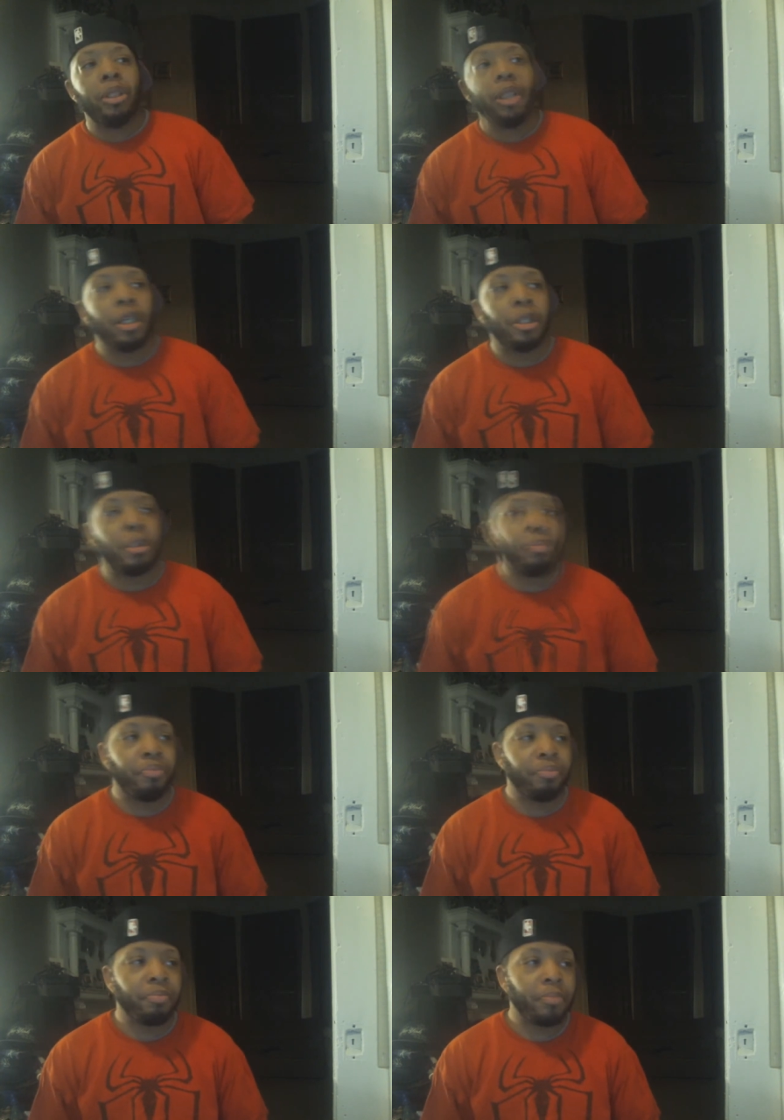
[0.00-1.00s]

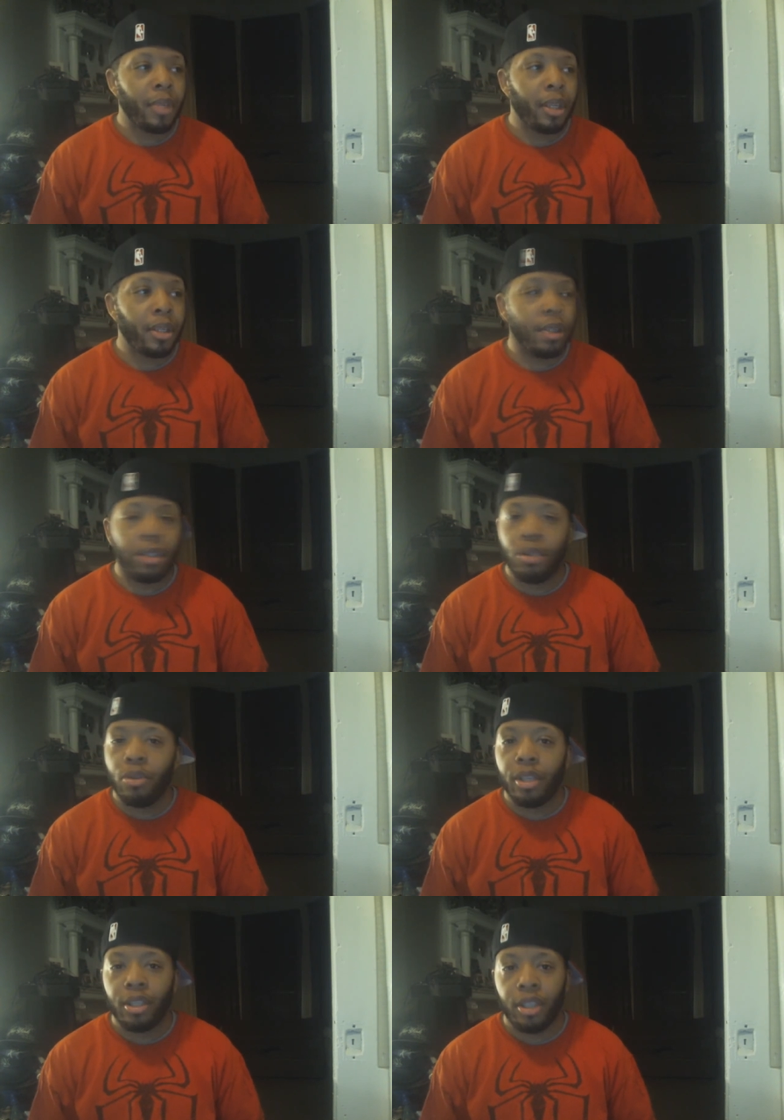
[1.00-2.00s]
um, let's
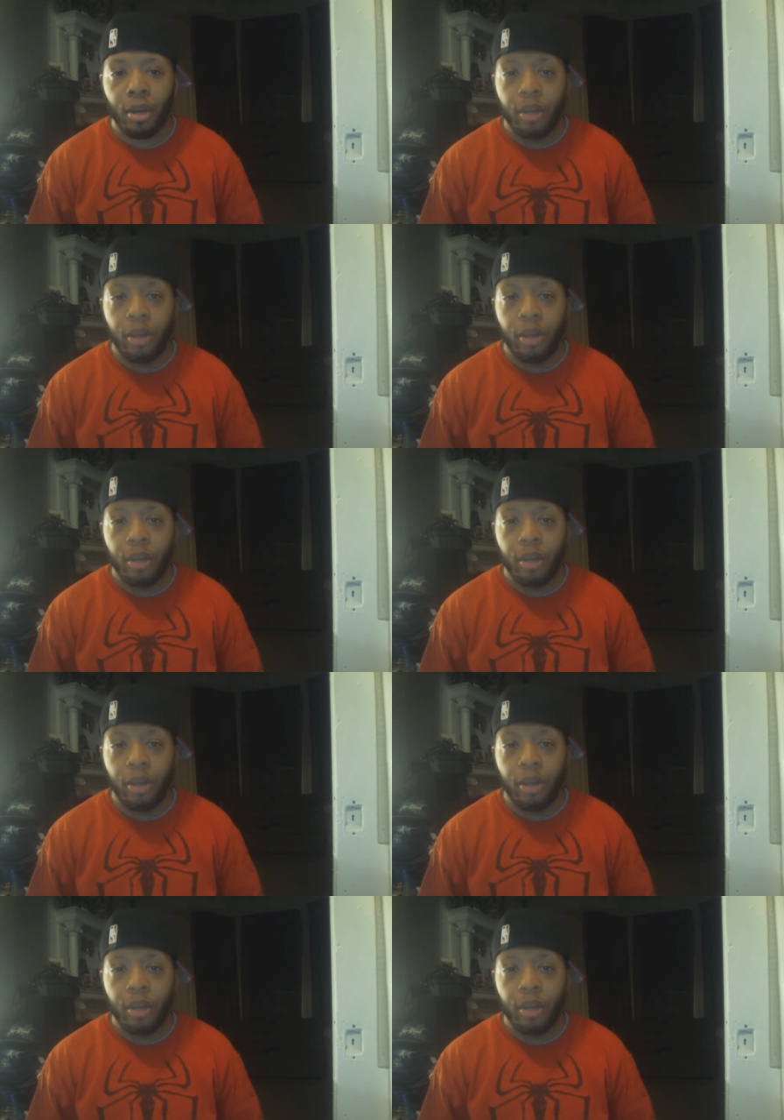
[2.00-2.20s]
do this, shall